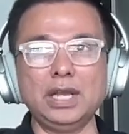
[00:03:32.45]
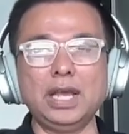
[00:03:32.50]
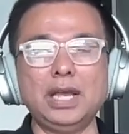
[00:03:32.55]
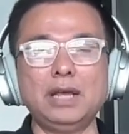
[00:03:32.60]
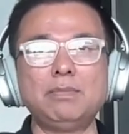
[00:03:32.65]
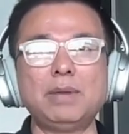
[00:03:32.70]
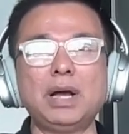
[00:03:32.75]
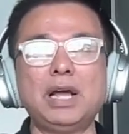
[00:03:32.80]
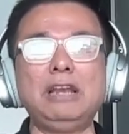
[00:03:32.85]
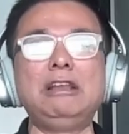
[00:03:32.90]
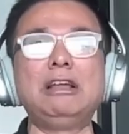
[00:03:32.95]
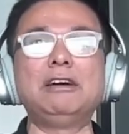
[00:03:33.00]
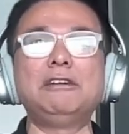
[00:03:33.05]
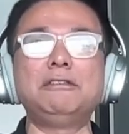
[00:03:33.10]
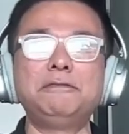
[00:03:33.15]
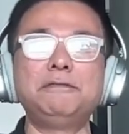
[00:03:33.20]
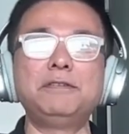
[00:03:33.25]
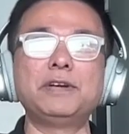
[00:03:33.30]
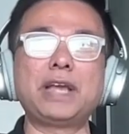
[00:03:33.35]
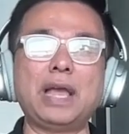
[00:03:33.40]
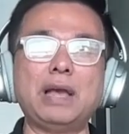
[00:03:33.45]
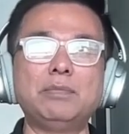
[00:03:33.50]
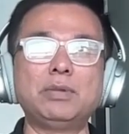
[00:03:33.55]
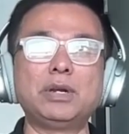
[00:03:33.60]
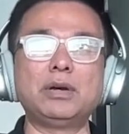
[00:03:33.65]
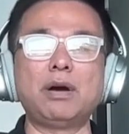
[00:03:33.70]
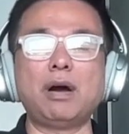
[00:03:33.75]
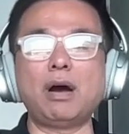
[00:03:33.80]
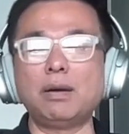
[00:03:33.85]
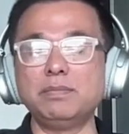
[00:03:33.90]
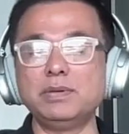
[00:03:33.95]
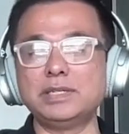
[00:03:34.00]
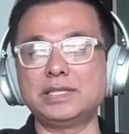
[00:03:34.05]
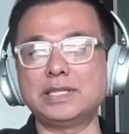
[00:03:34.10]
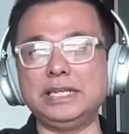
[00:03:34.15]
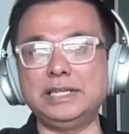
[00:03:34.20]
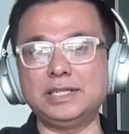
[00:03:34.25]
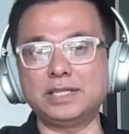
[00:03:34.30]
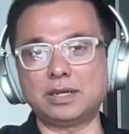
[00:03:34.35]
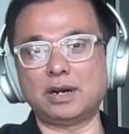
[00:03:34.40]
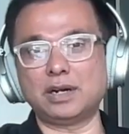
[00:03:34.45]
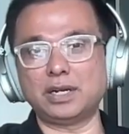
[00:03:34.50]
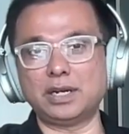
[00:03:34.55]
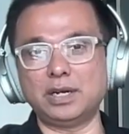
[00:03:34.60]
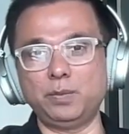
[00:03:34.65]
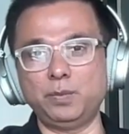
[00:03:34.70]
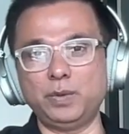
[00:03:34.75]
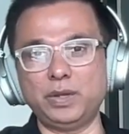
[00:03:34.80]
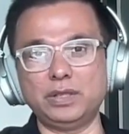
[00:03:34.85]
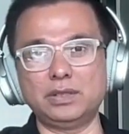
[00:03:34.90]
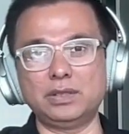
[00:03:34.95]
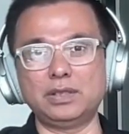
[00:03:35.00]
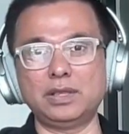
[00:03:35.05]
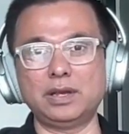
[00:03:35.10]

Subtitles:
And my love for camera obviously started with